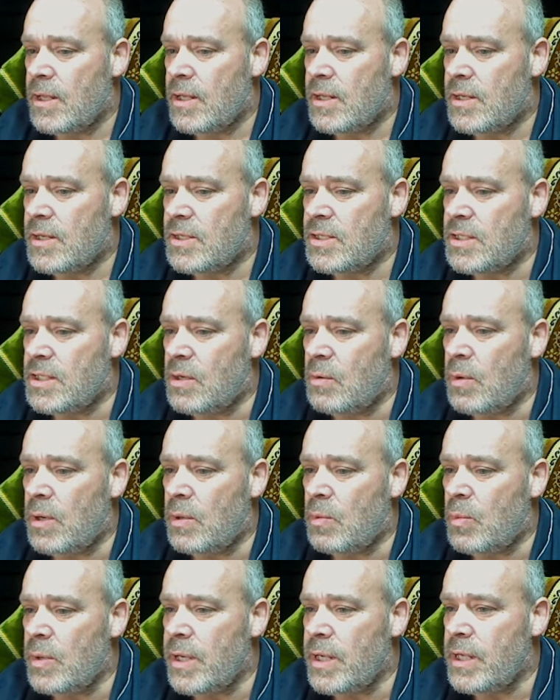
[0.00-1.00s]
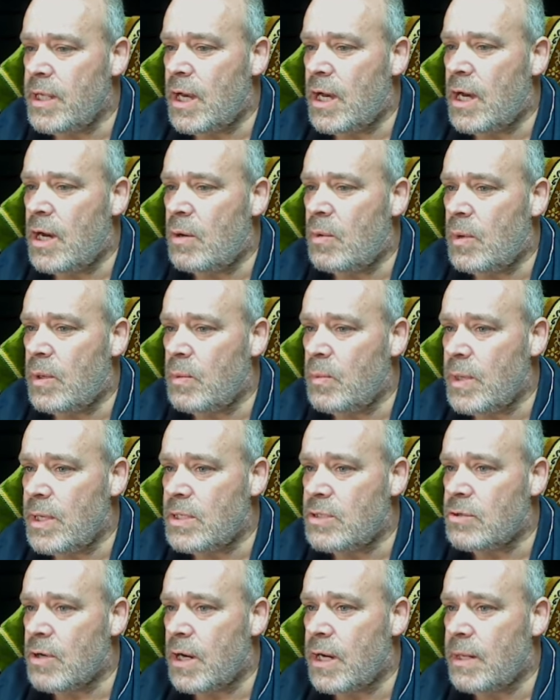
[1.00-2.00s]
So when we go and we
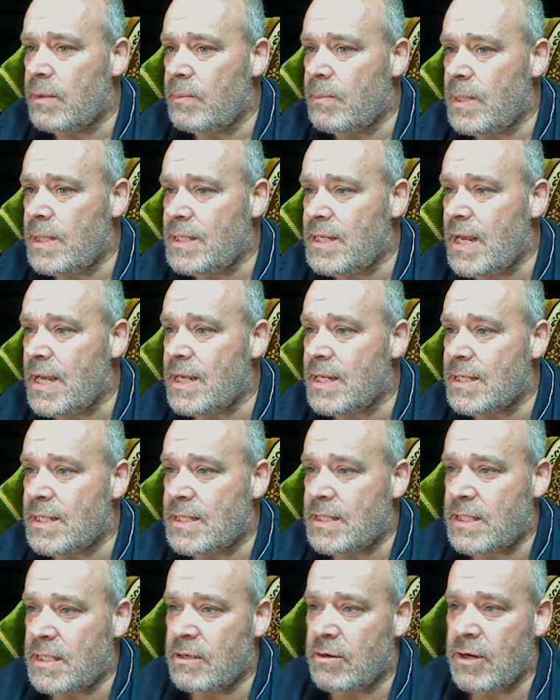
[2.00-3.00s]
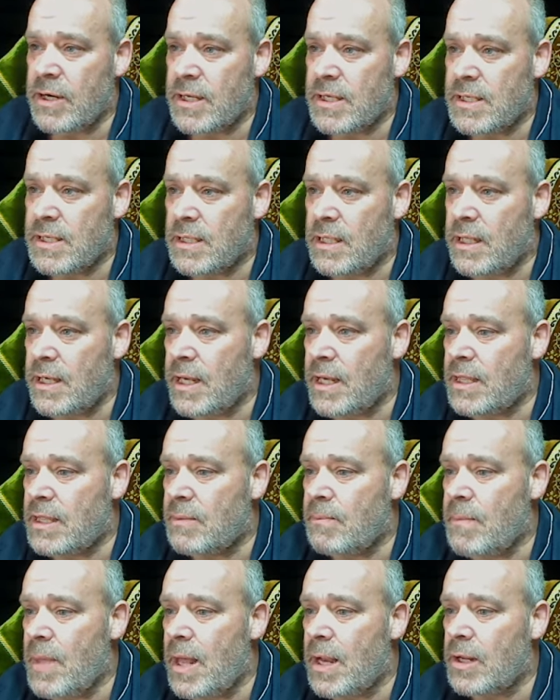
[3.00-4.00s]
try to be taken seriously at the
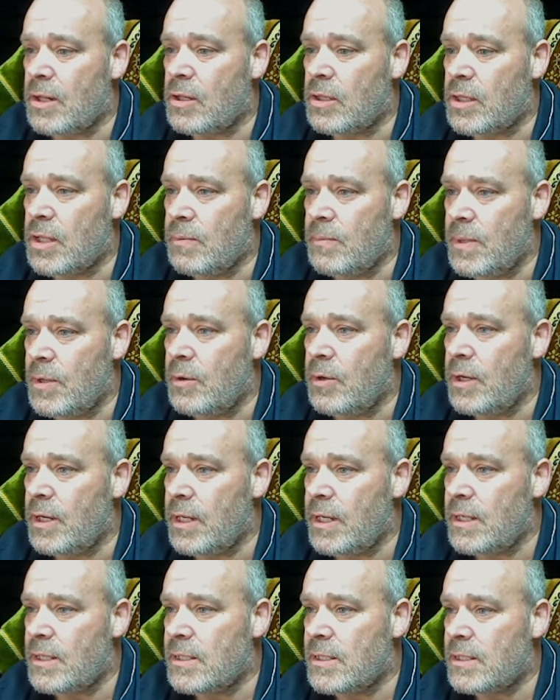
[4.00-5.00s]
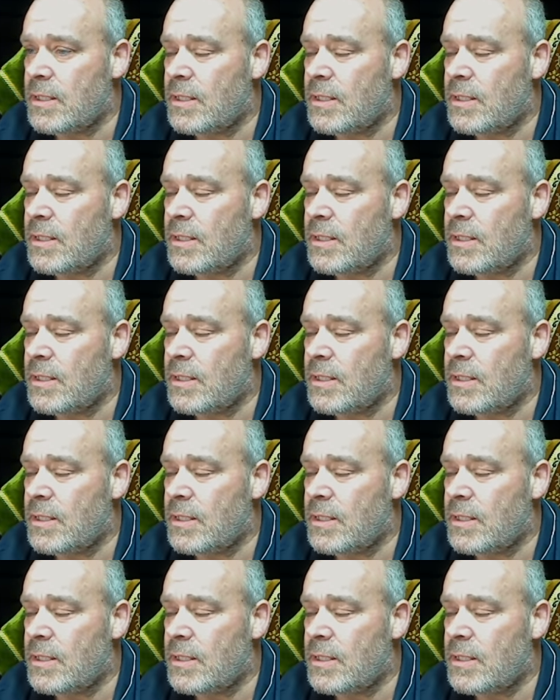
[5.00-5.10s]
medical communities,